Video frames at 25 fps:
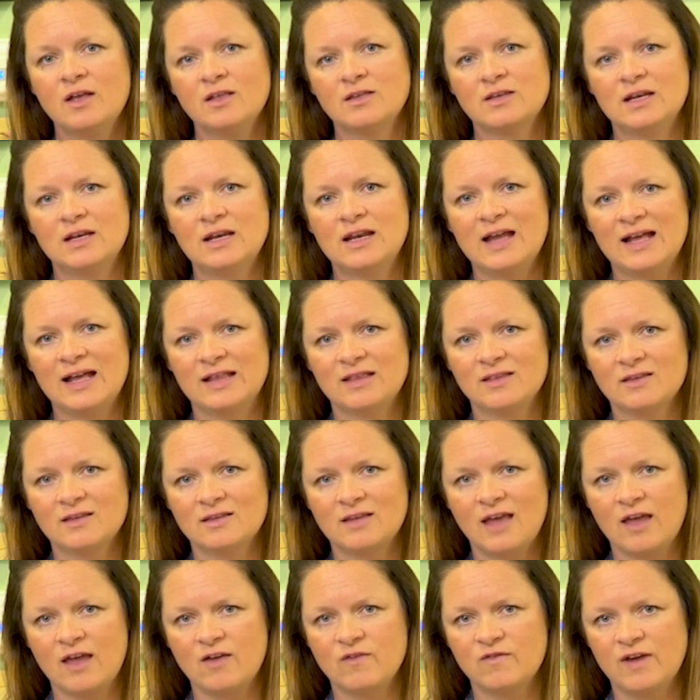to land
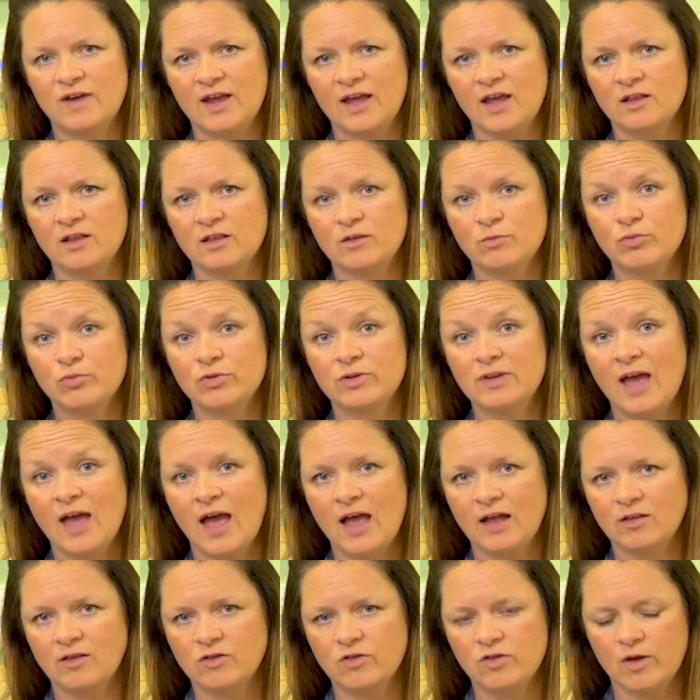safely and to
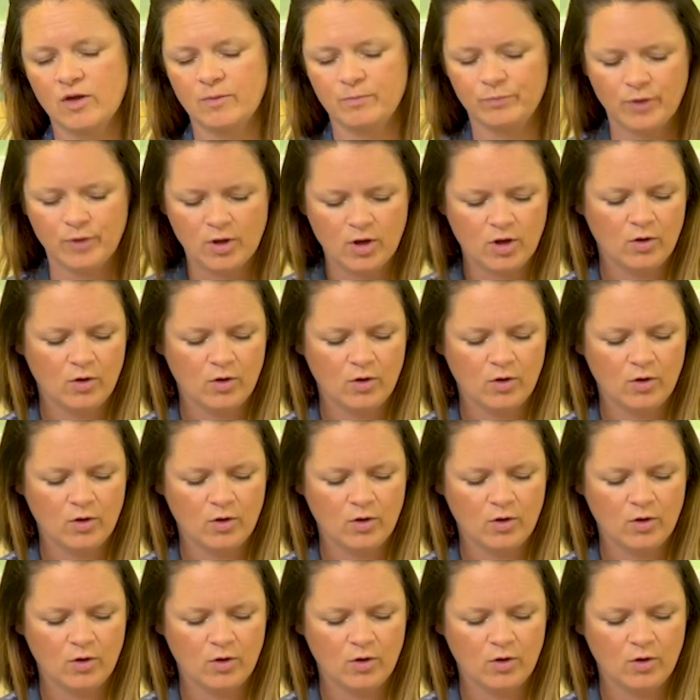protect them